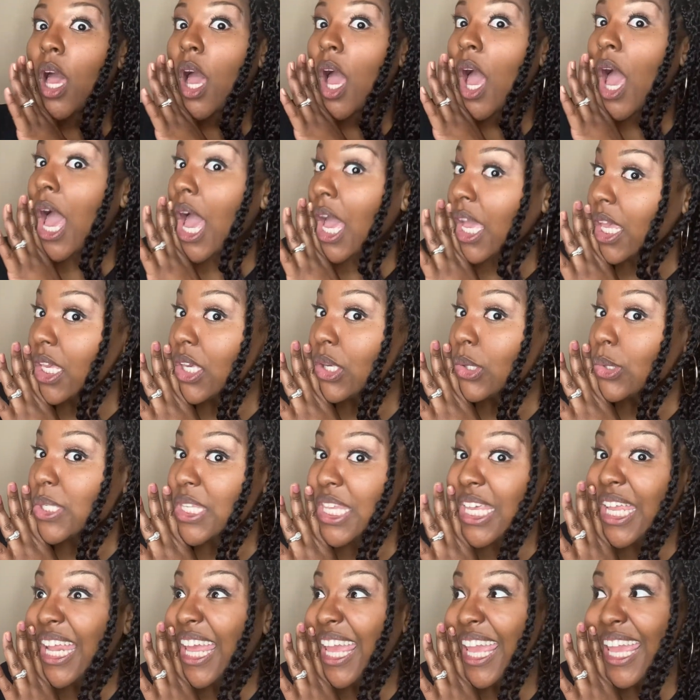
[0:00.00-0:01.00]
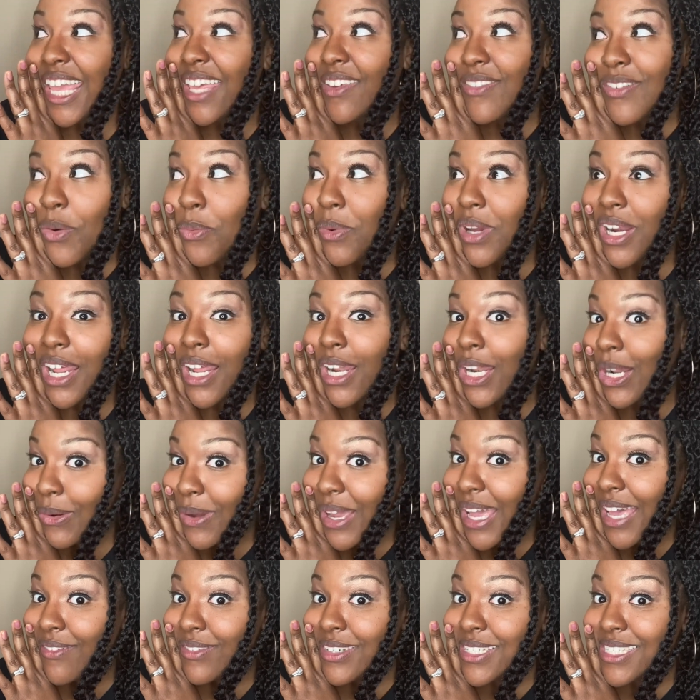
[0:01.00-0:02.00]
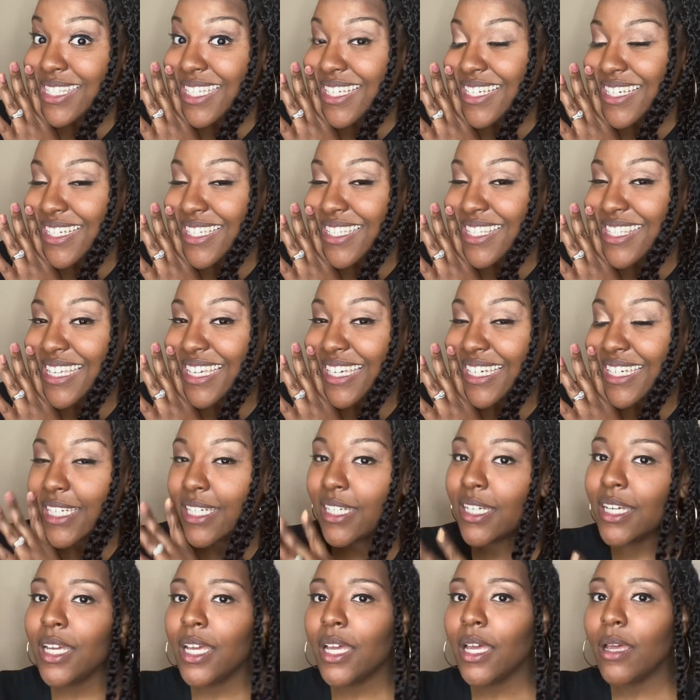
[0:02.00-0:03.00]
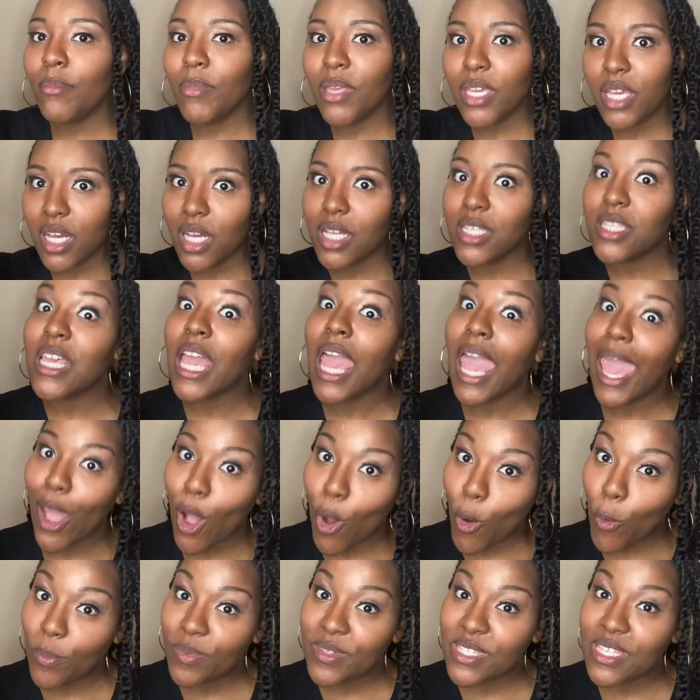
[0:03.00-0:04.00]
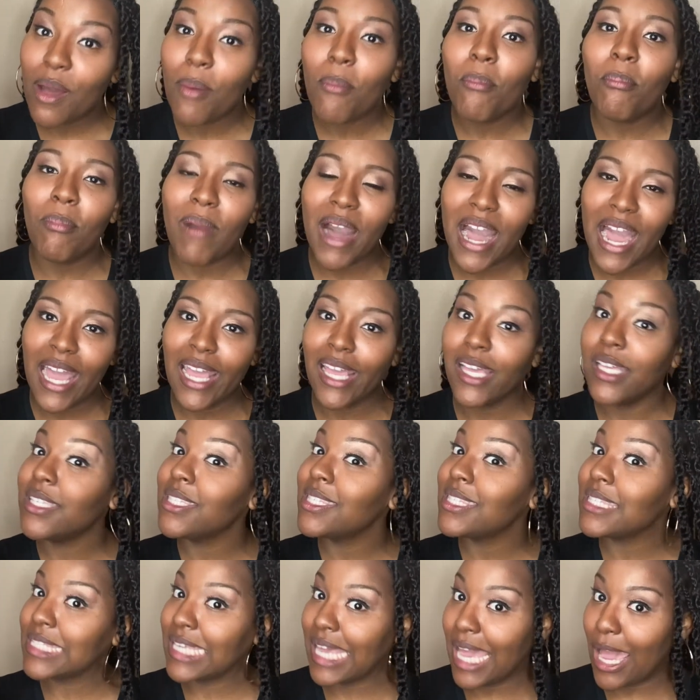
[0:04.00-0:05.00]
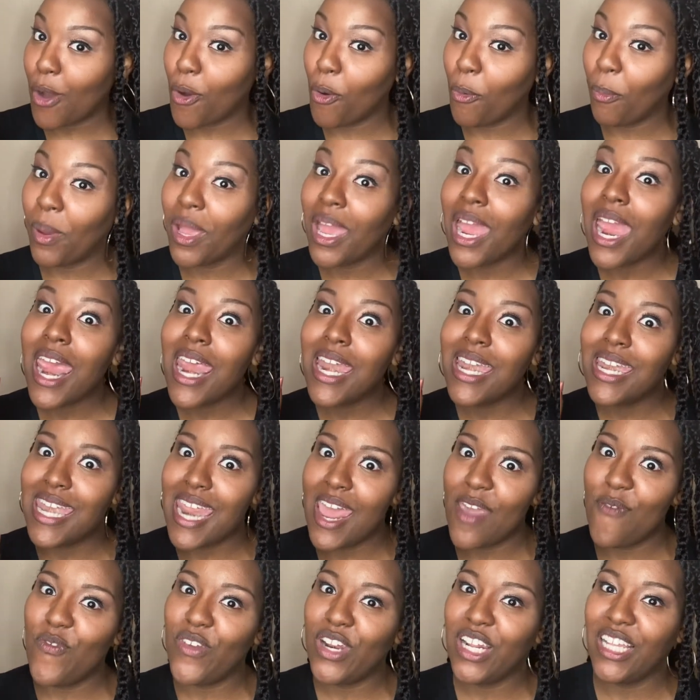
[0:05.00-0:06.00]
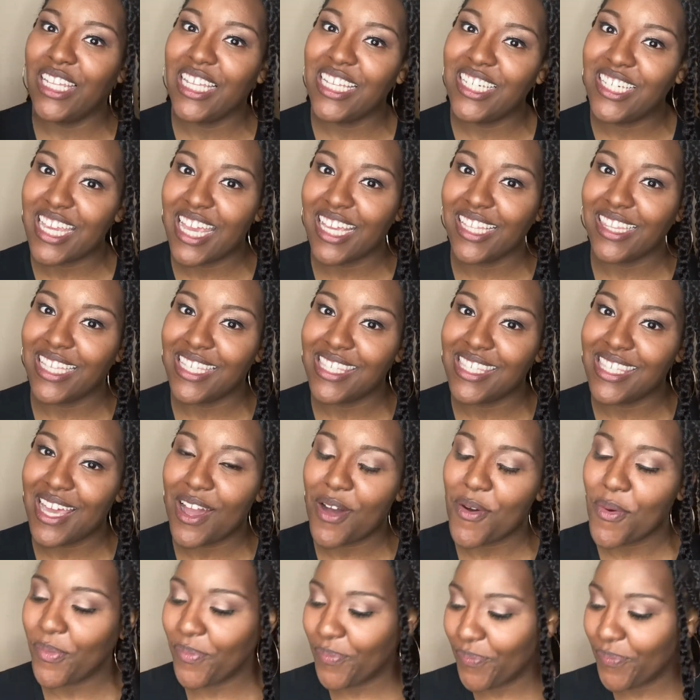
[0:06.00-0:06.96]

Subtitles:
I use it even when I don't have extensions in because it helps my scalp. Definitely check this out.